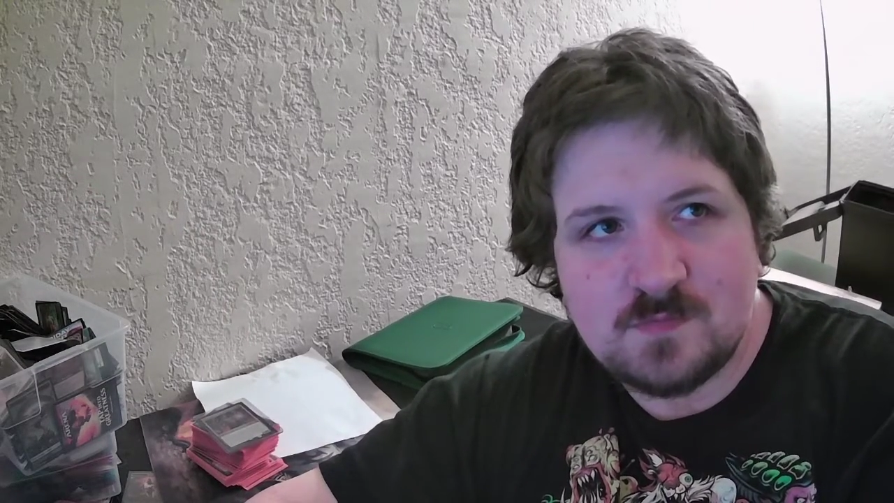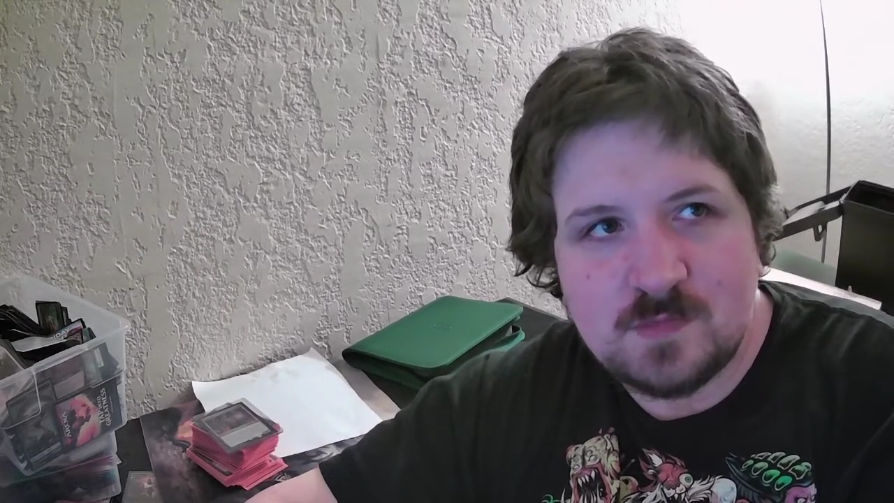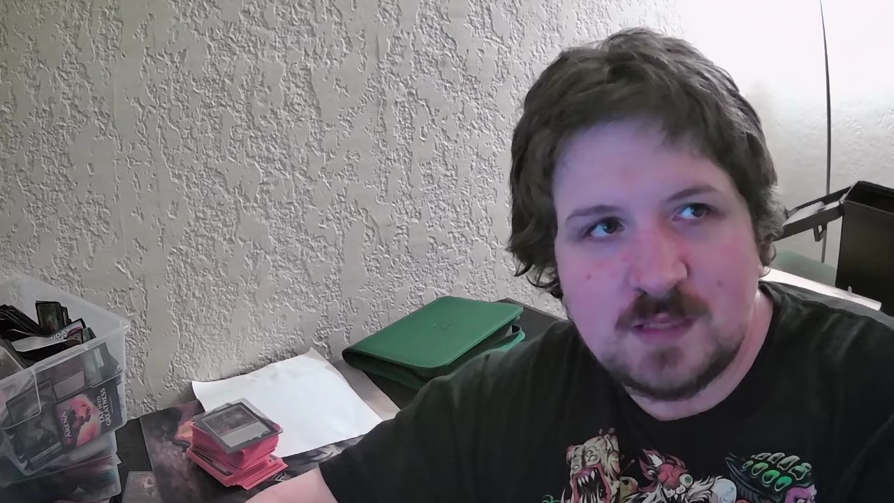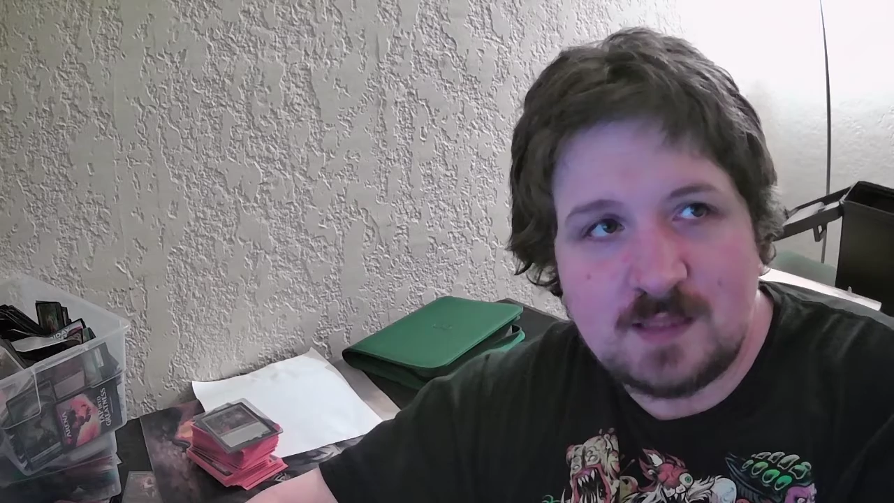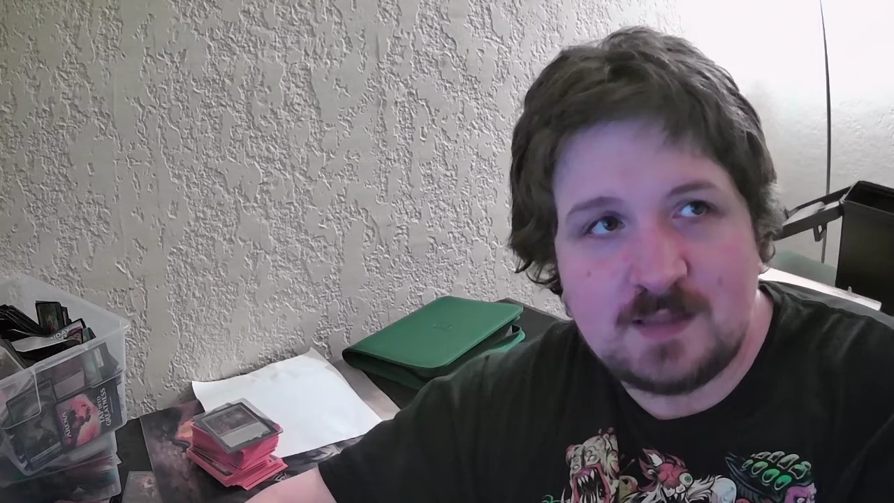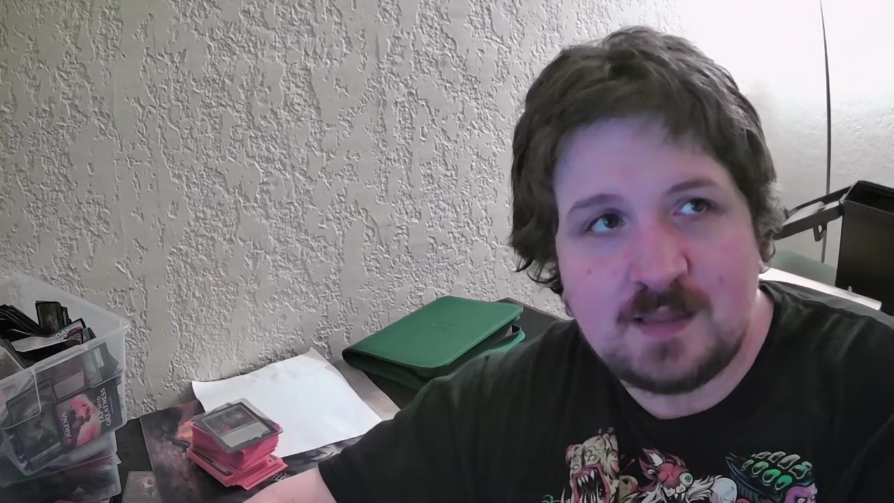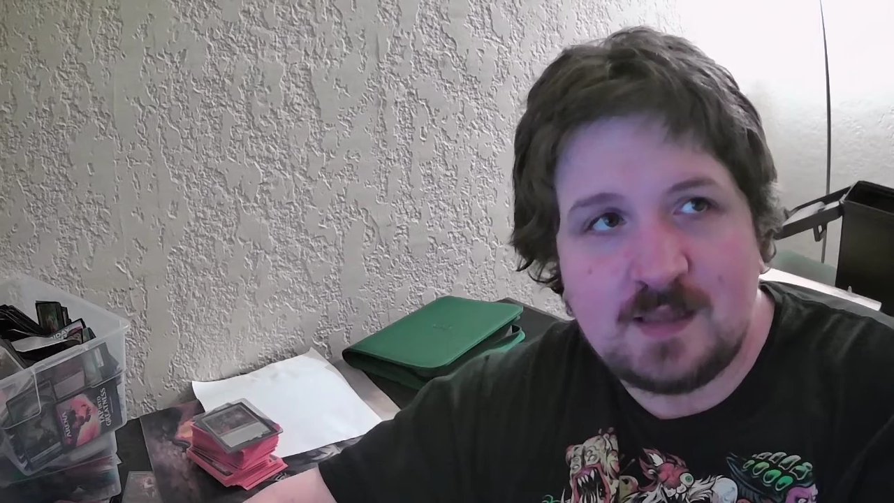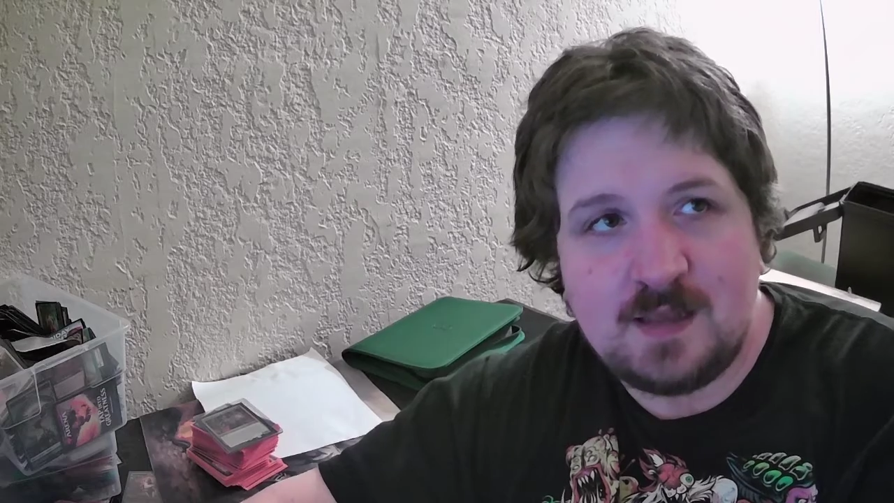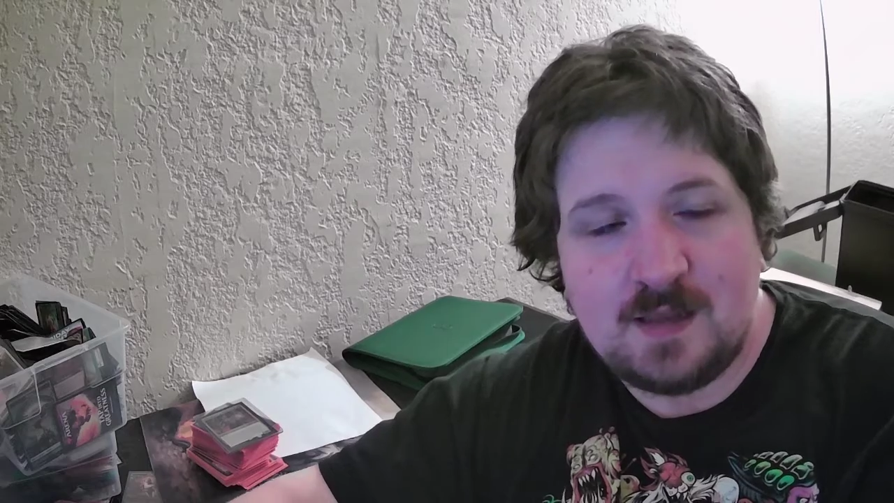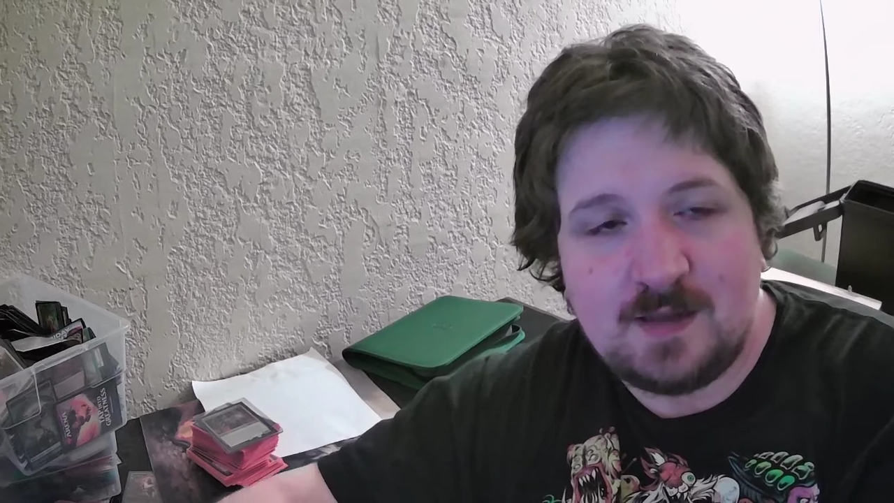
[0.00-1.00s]

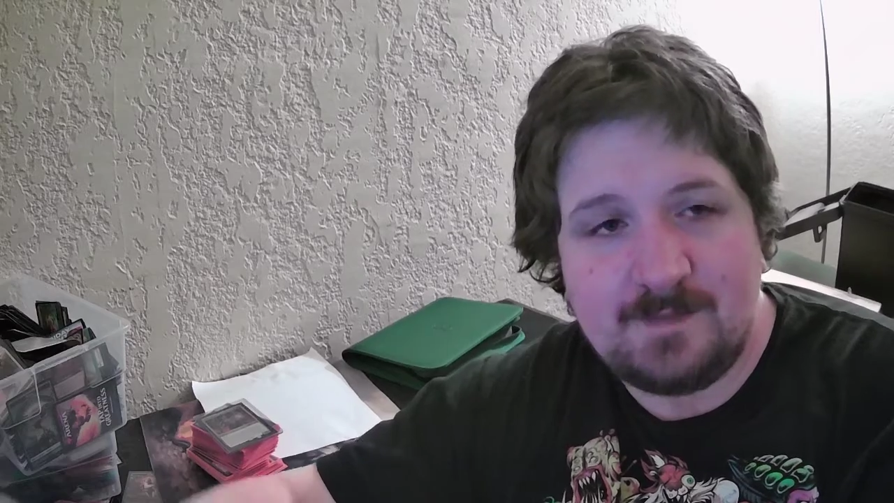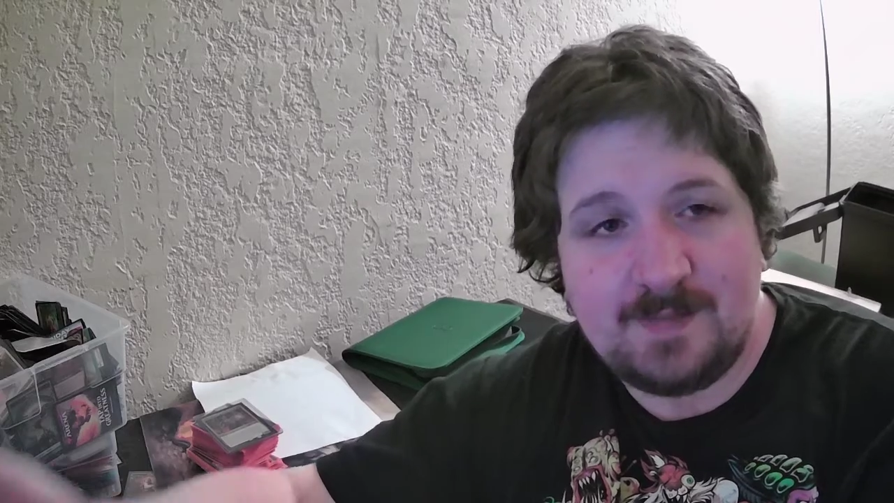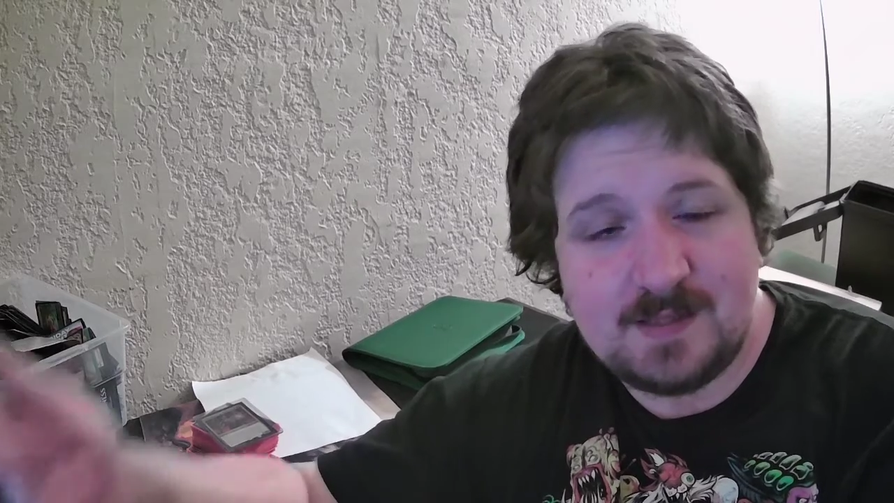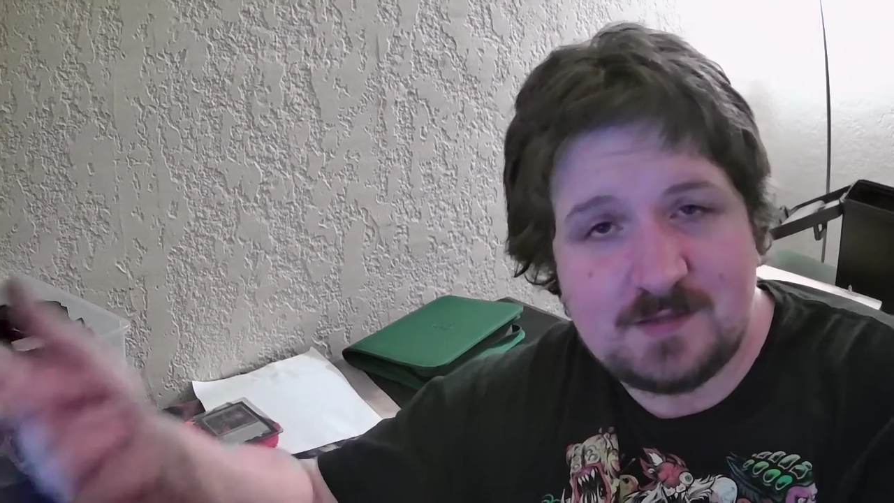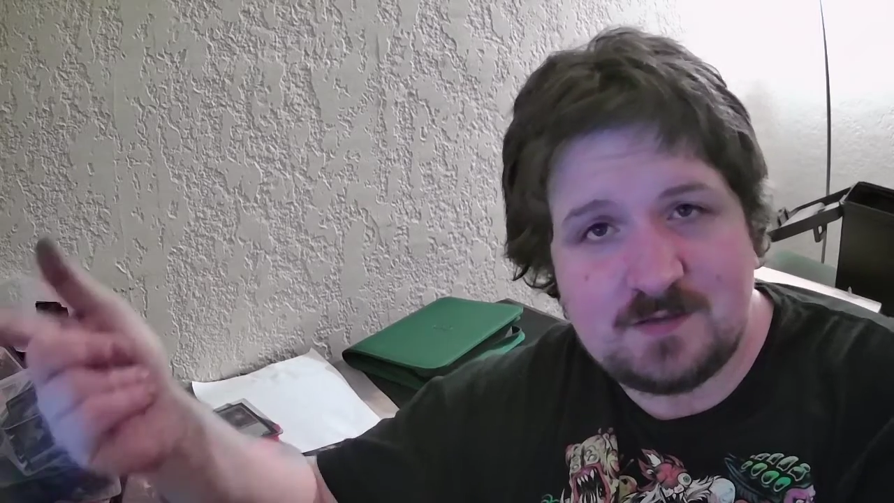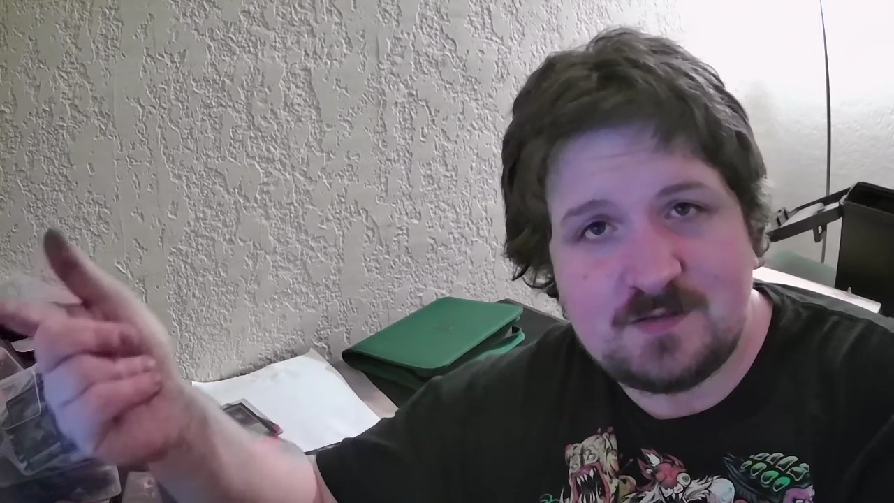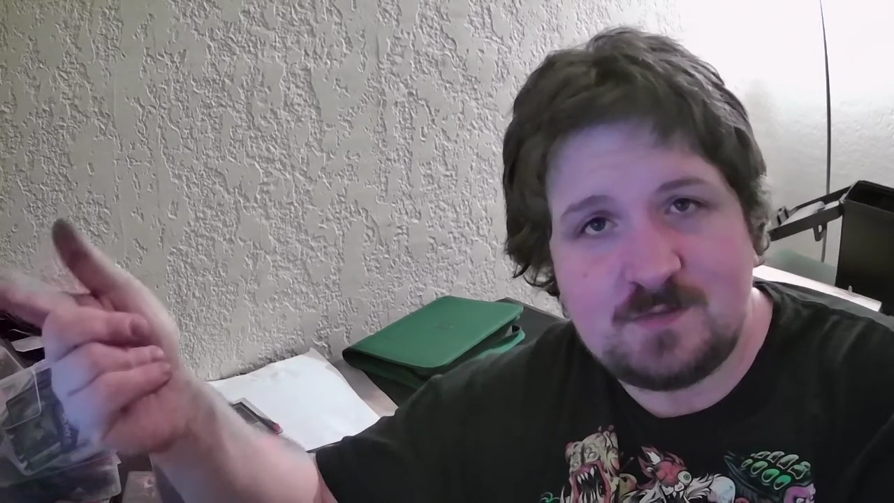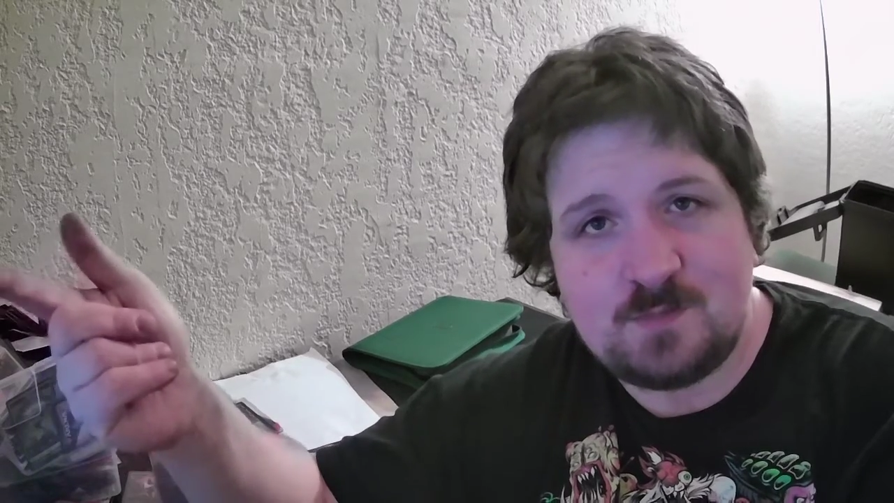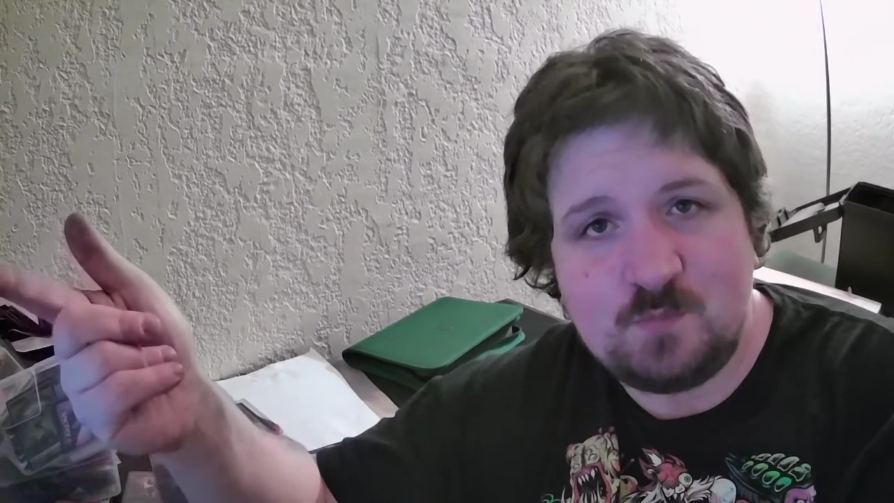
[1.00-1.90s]
unless